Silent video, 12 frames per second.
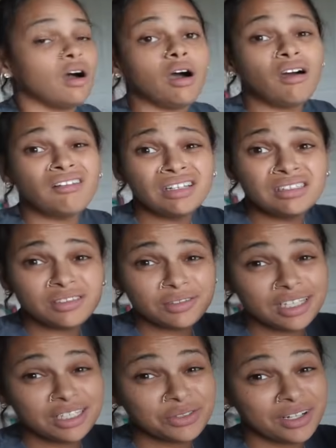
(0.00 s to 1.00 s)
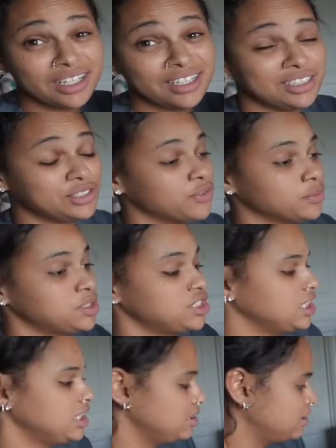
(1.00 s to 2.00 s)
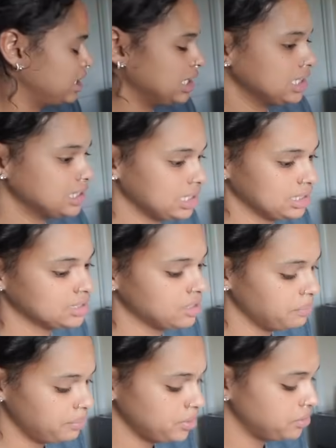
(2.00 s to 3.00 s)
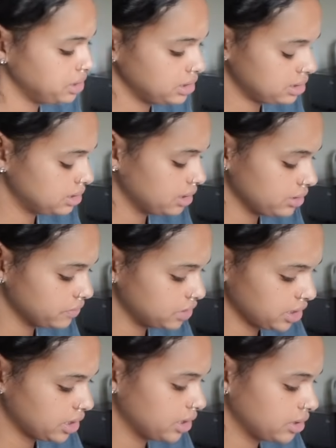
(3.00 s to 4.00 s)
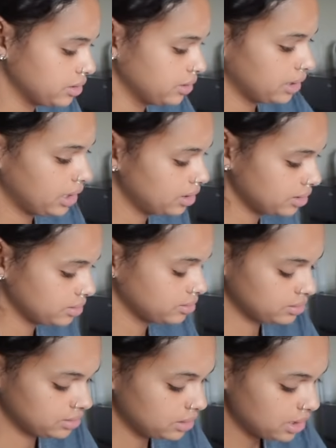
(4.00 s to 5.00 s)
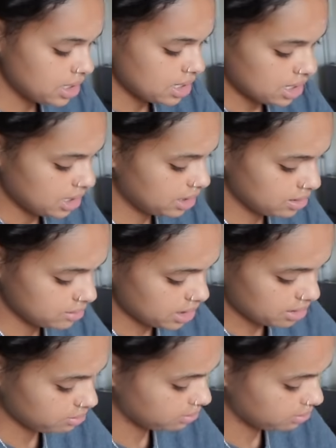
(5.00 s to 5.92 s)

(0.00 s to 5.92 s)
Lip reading: All these little things right here is from Shein, and it's like some beauty stuff, child. I don't know.